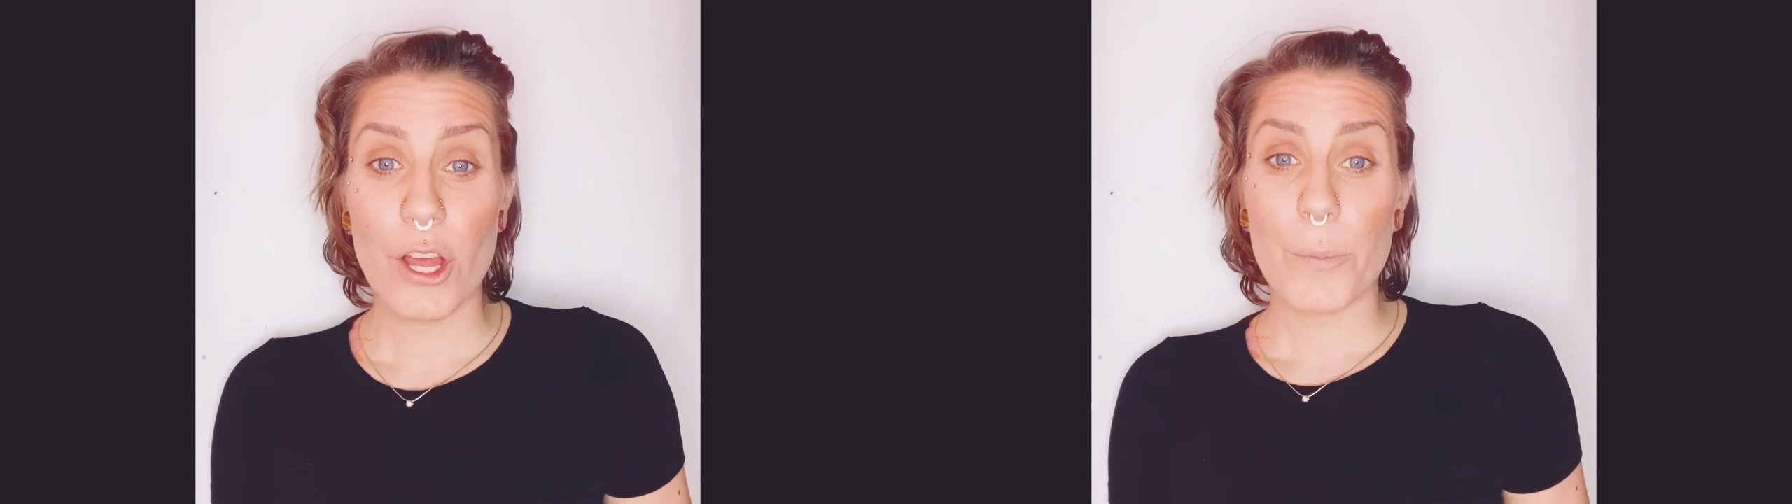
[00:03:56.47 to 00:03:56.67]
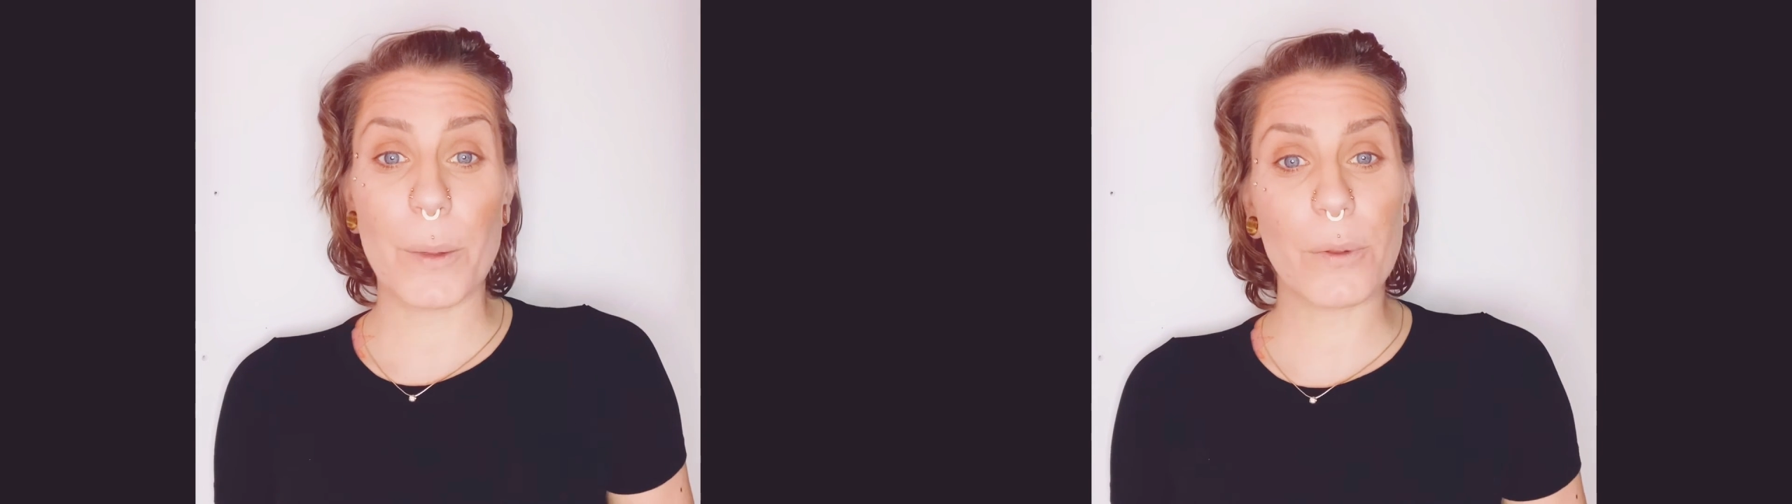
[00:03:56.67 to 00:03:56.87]

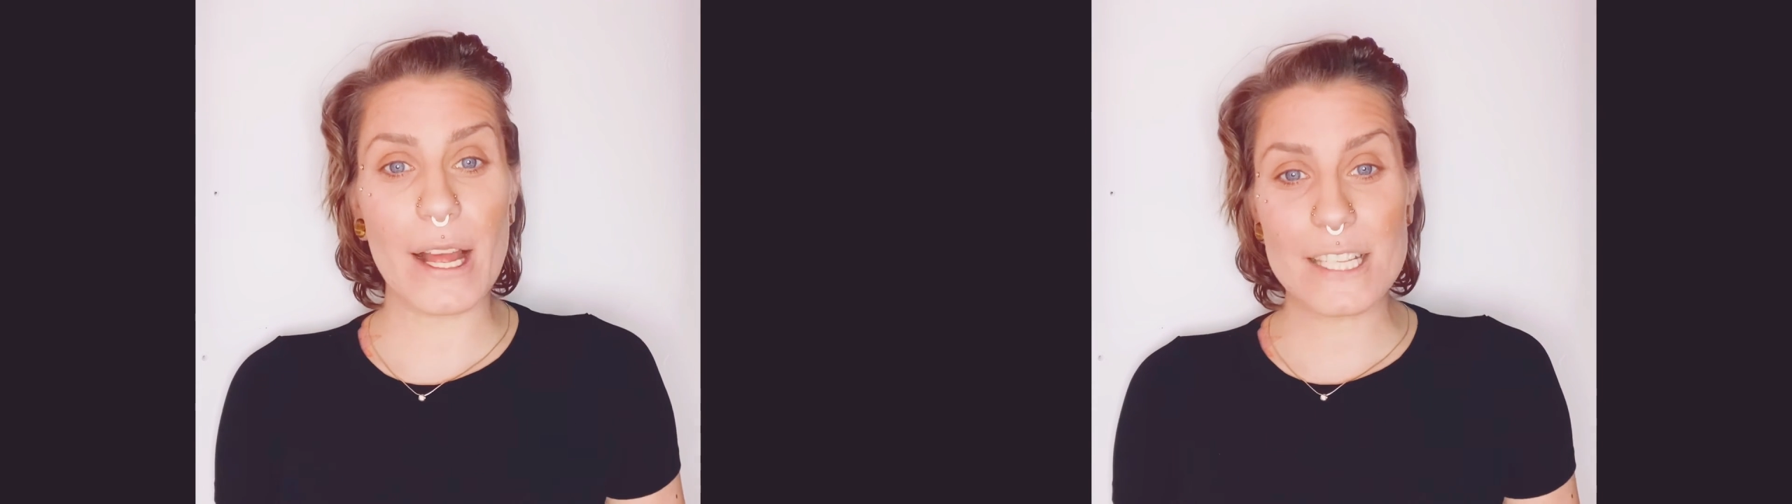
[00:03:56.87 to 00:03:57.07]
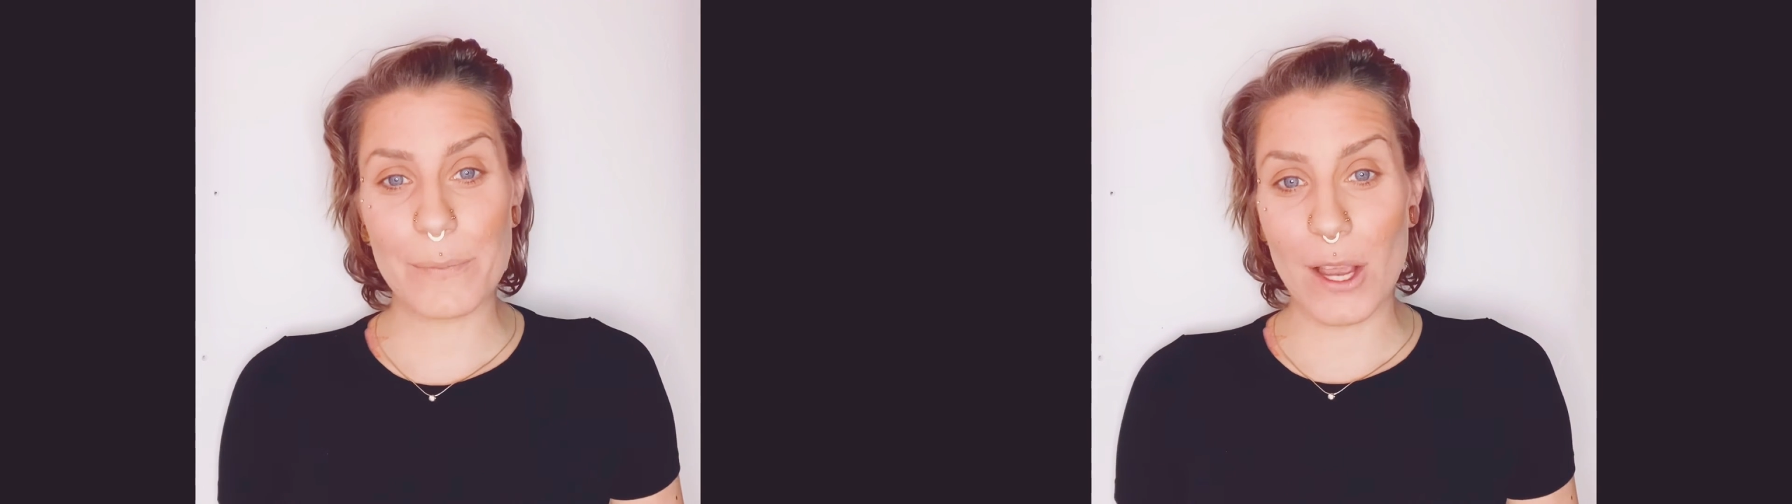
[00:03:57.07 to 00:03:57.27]
People
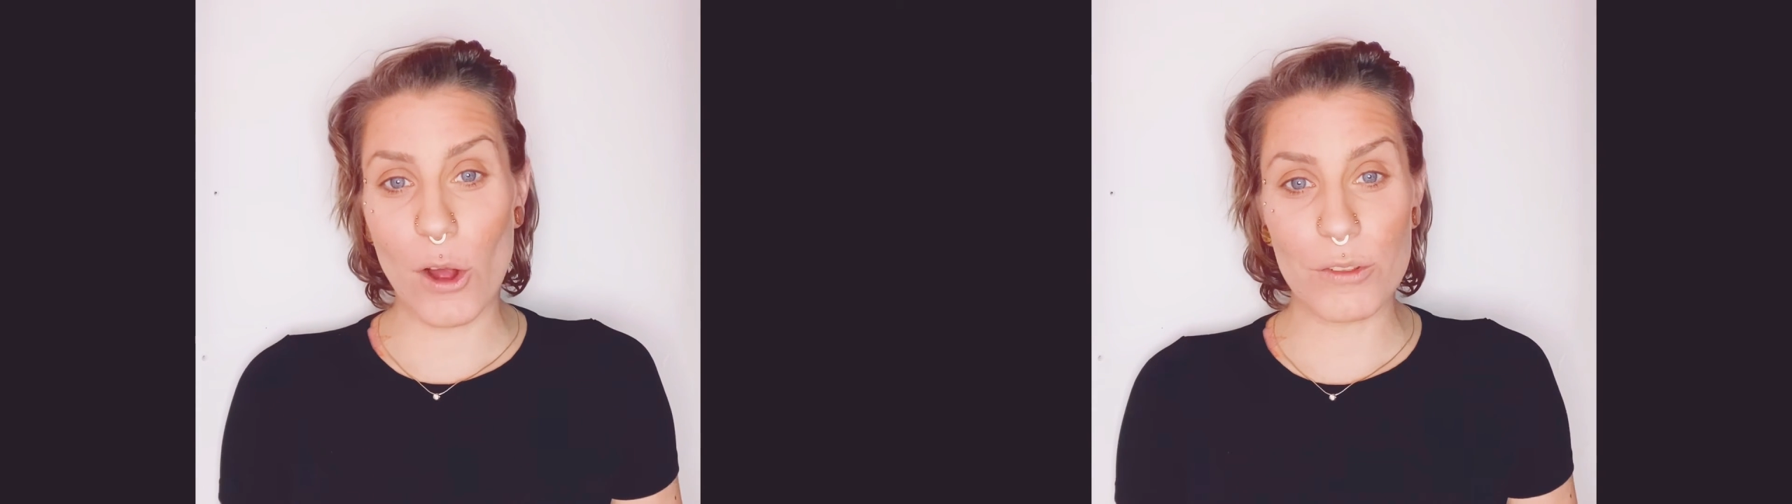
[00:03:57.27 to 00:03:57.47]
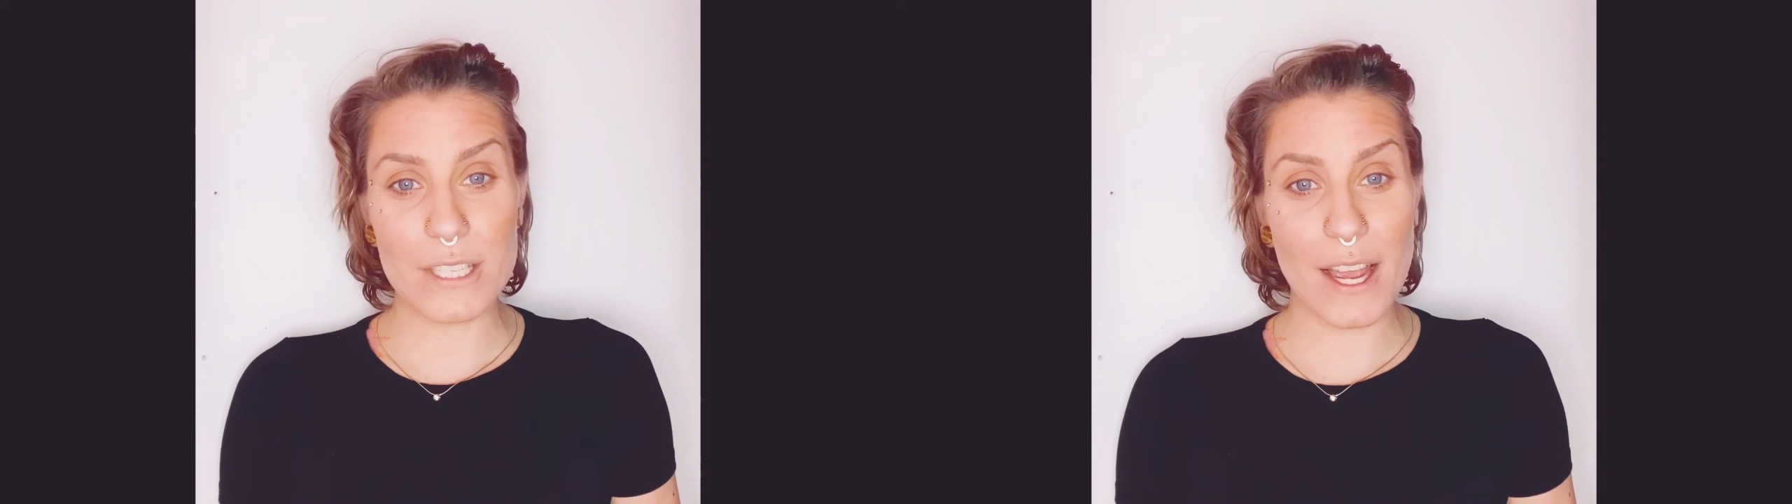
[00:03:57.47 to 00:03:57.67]
ask me
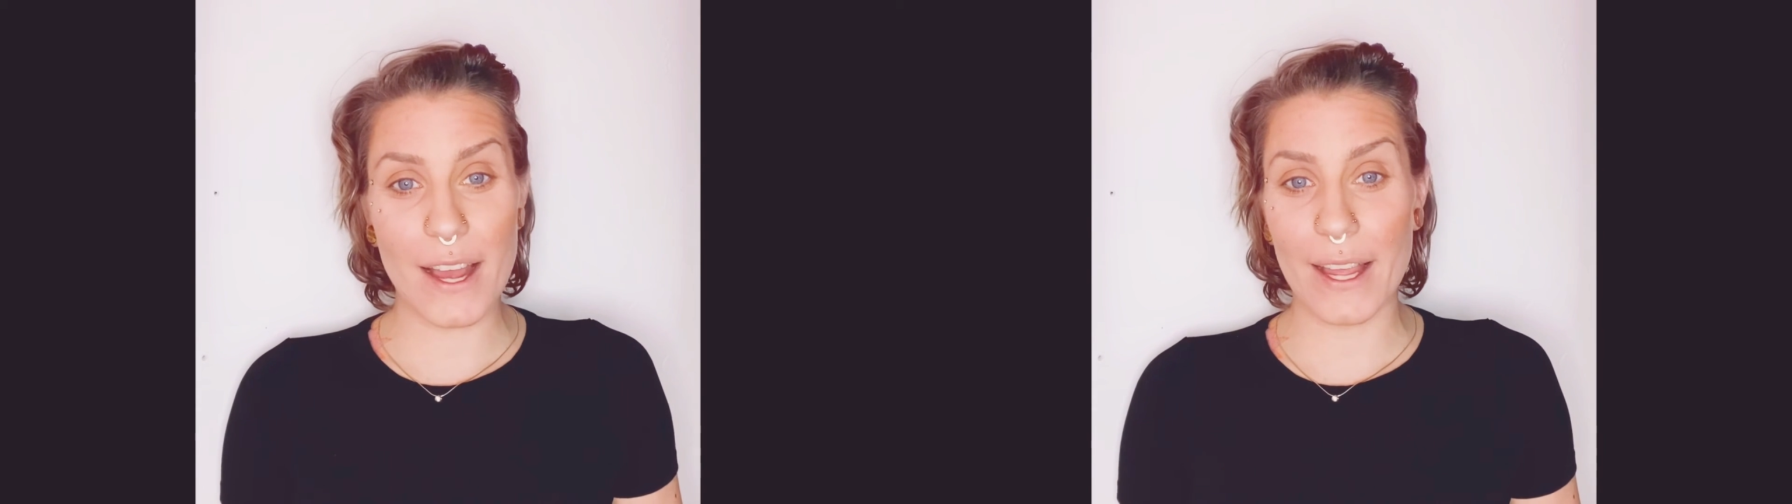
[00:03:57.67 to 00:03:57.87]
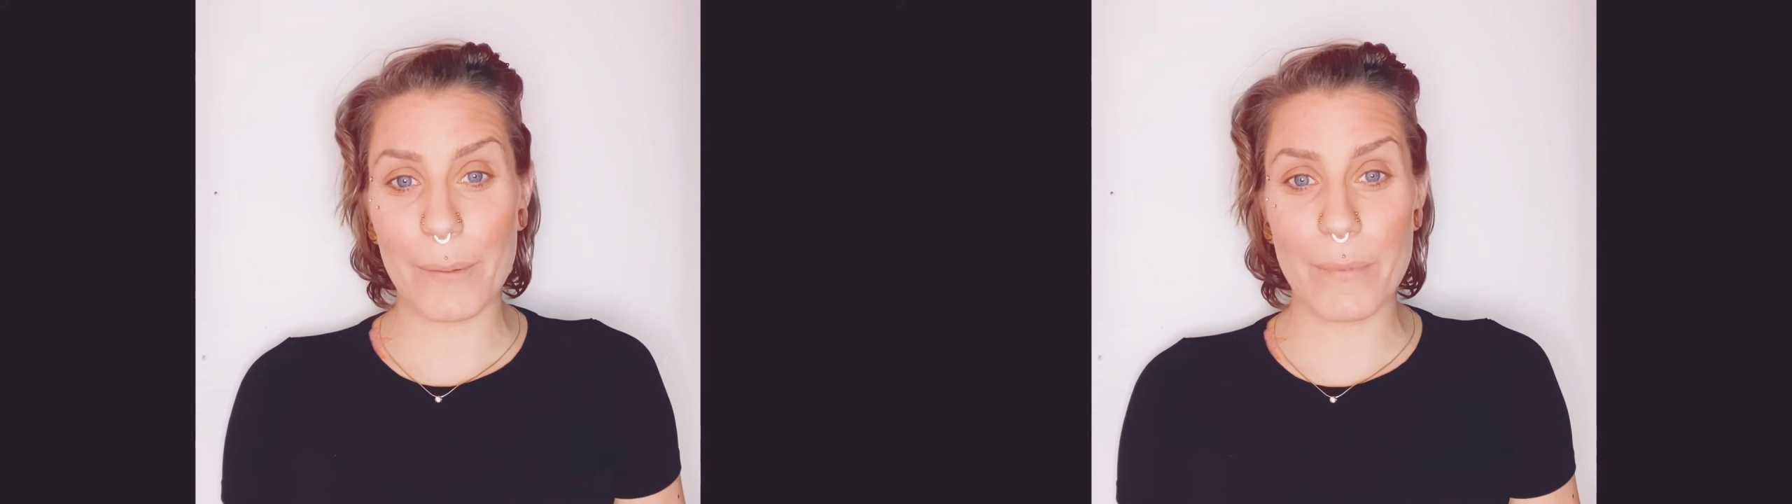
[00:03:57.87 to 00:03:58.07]
all the
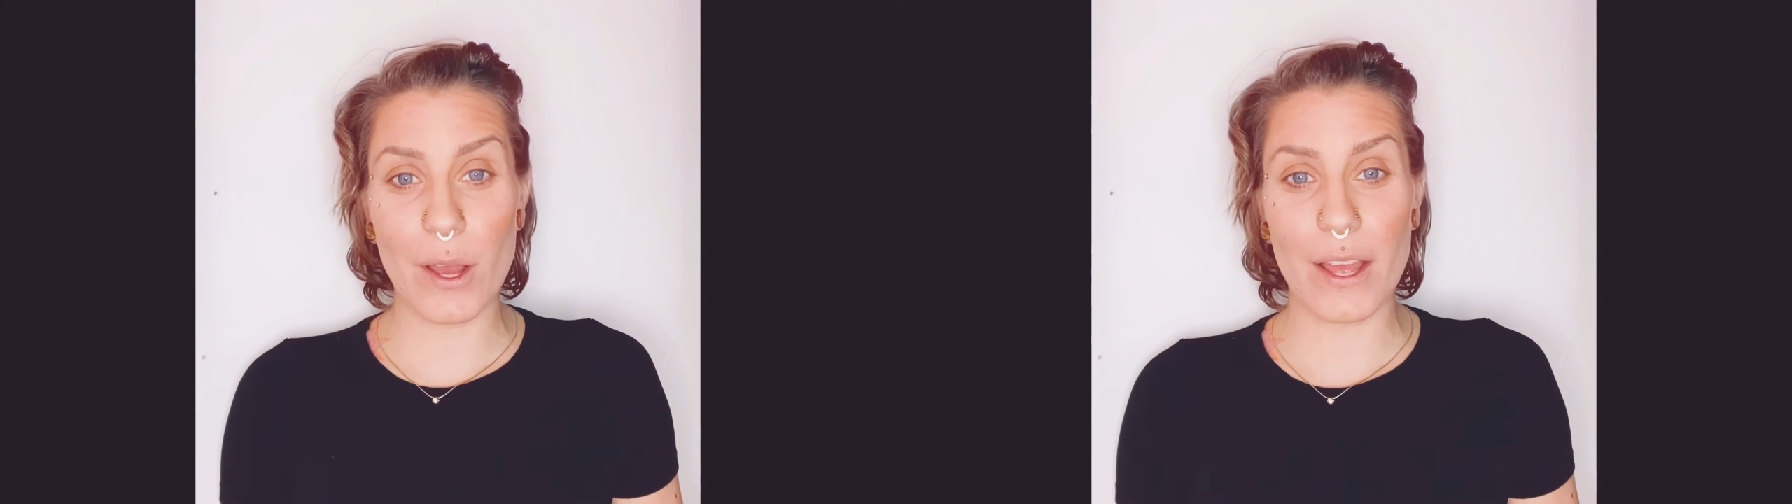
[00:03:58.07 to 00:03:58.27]
time